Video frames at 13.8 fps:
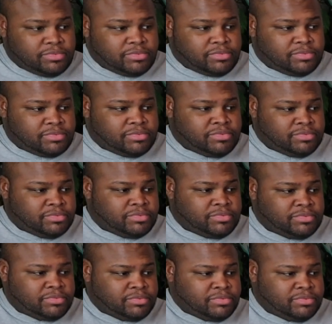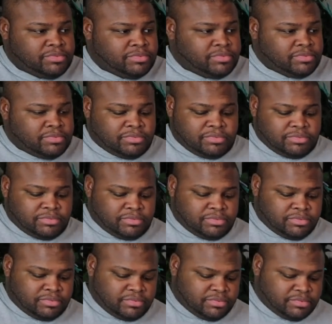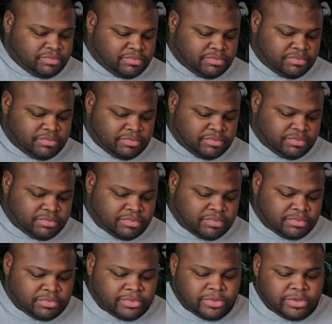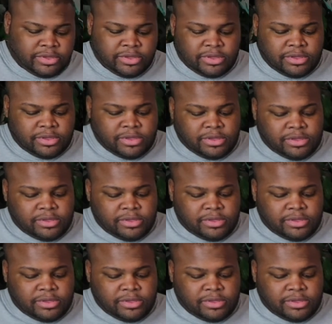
(not speaking)